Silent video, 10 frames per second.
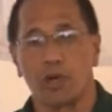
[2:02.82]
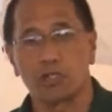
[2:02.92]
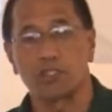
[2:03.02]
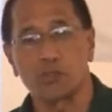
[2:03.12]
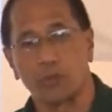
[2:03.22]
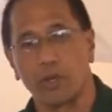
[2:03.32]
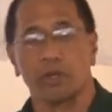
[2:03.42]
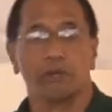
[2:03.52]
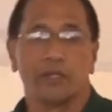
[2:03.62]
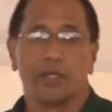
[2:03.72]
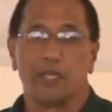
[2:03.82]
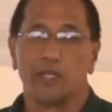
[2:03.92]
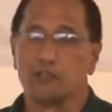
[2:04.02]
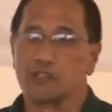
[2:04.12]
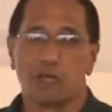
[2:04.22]
projects where,
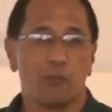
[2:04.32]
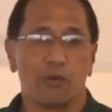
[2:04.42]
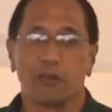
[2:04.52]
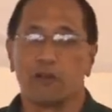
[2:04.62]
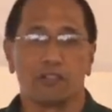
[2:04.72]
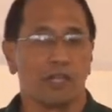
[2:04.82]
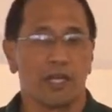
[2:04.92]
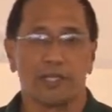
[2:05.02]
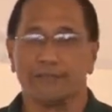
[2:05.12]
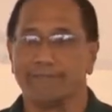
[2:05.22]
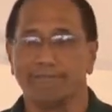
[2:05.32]
you know, somewhere along the line,